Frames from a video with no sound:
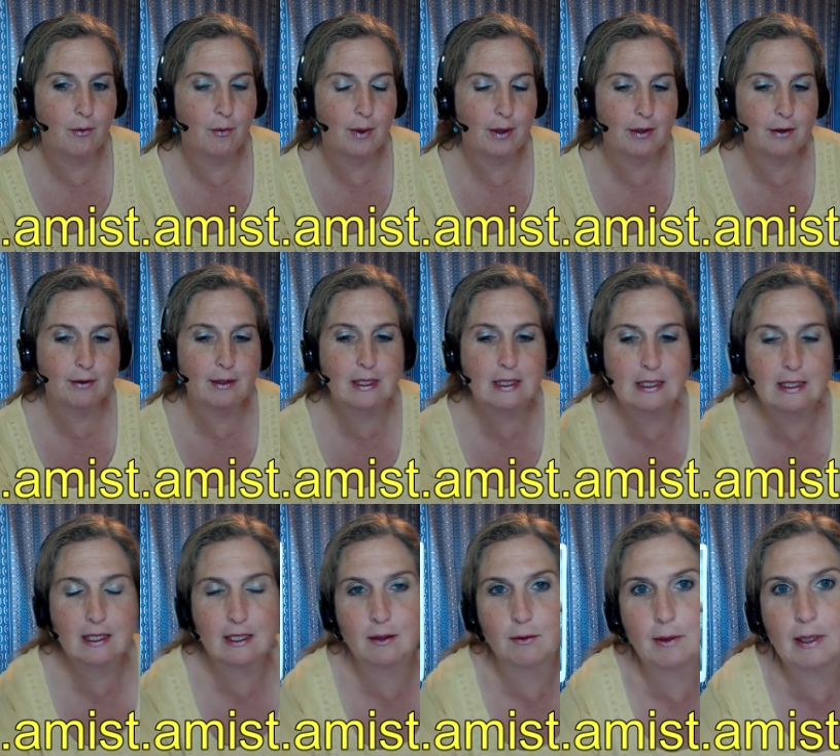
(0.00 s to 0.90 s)
whether it's
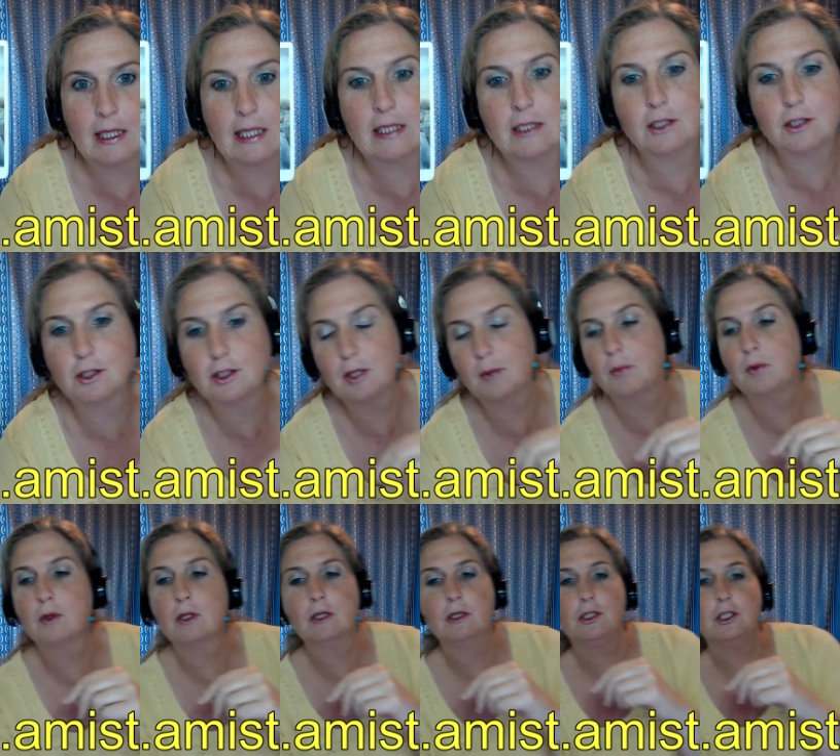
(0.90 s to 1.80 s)
a relationship
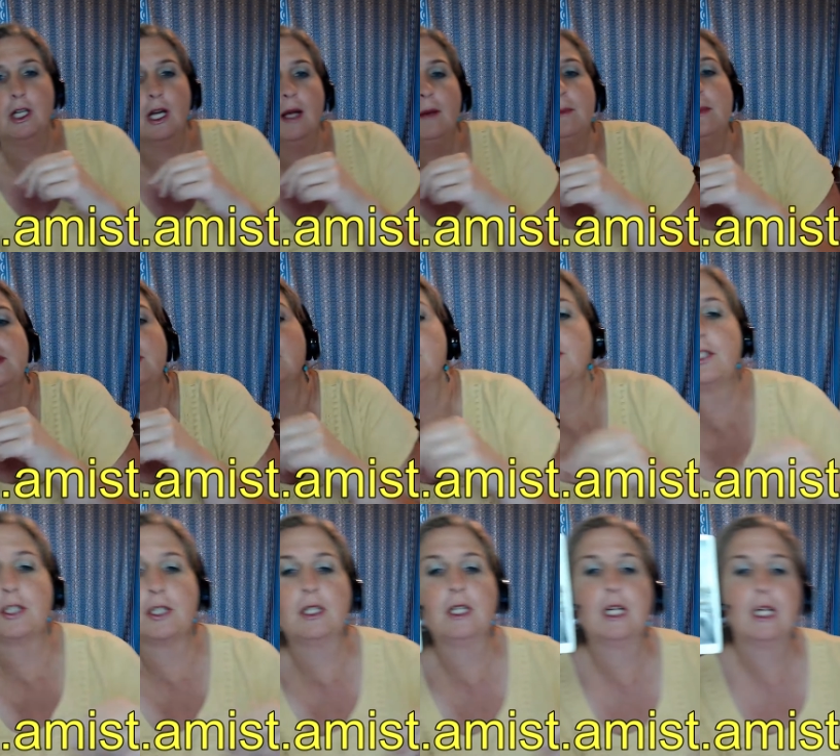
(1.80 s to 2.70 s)
or a job
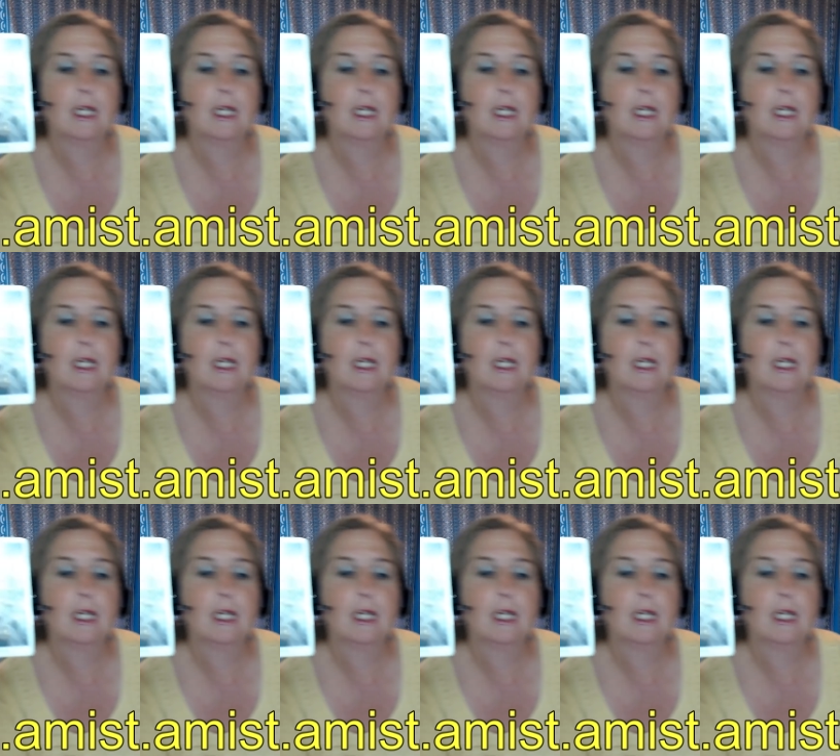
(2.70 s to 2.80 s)
position,